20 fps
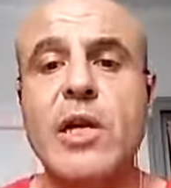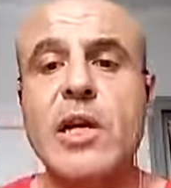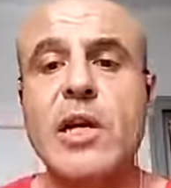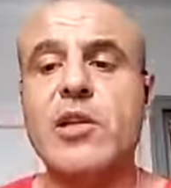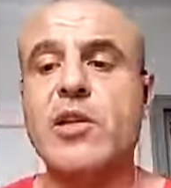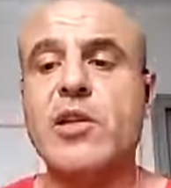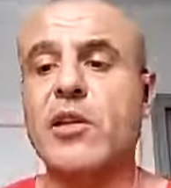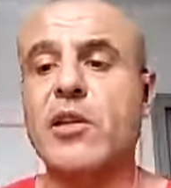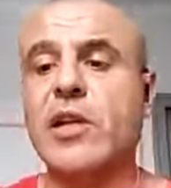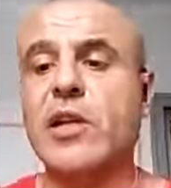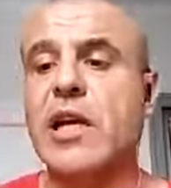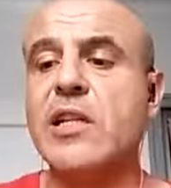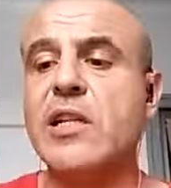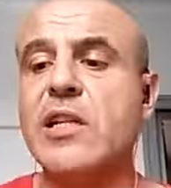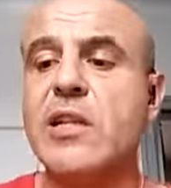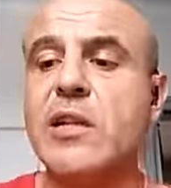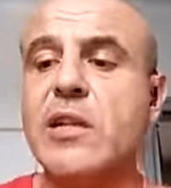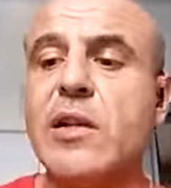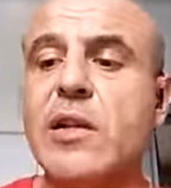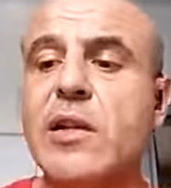So that's
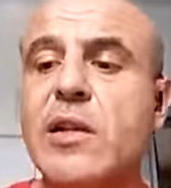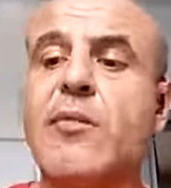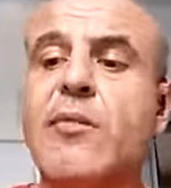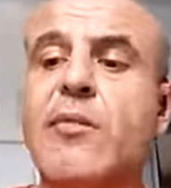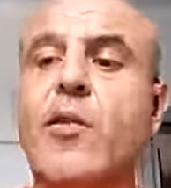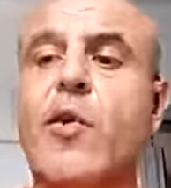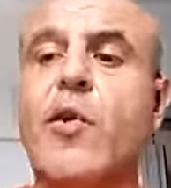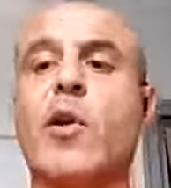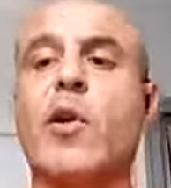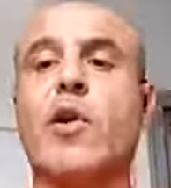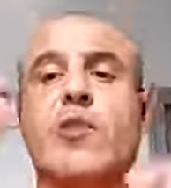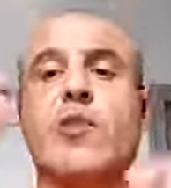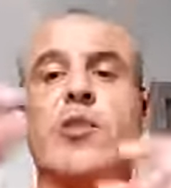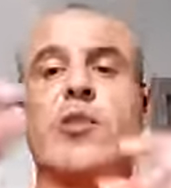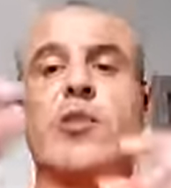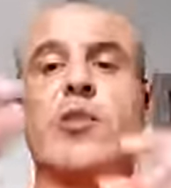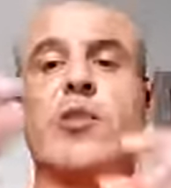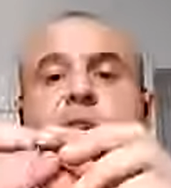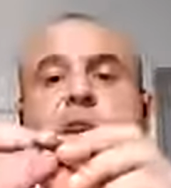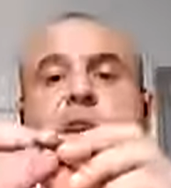the four also
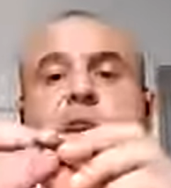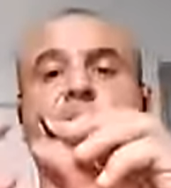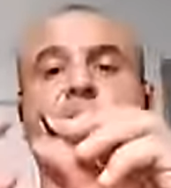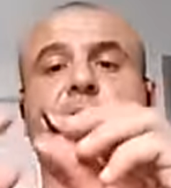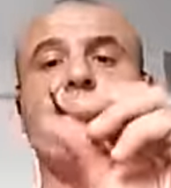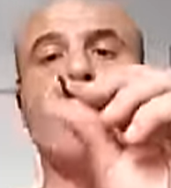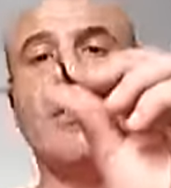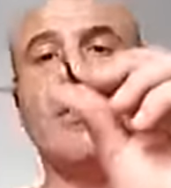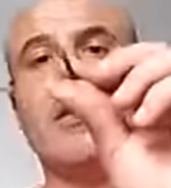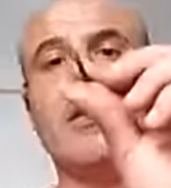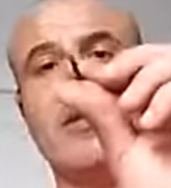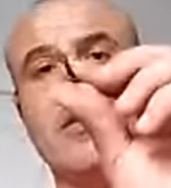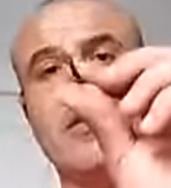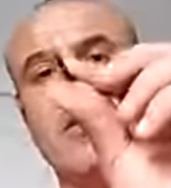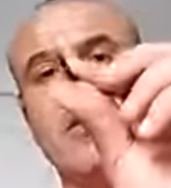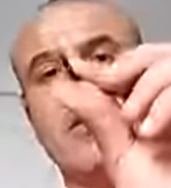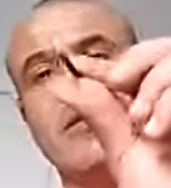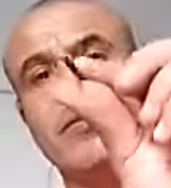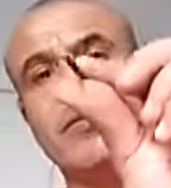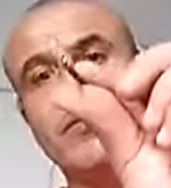here, you
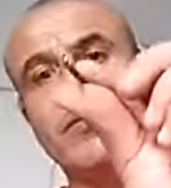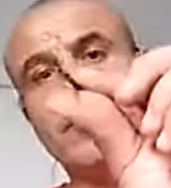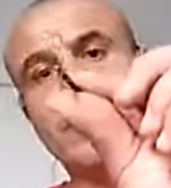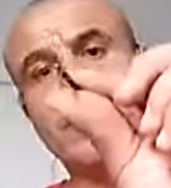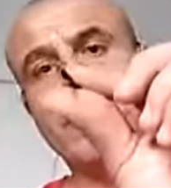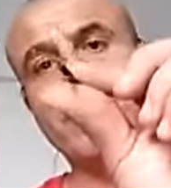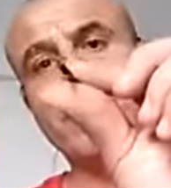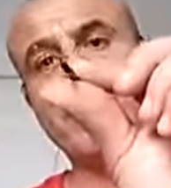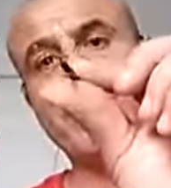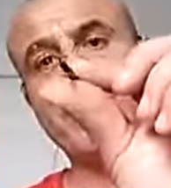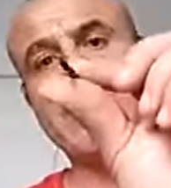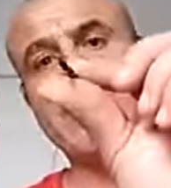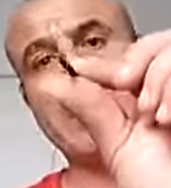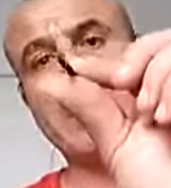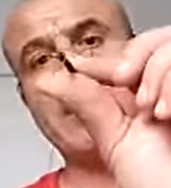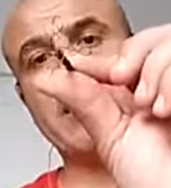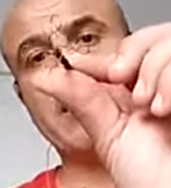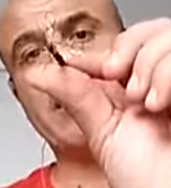know, representing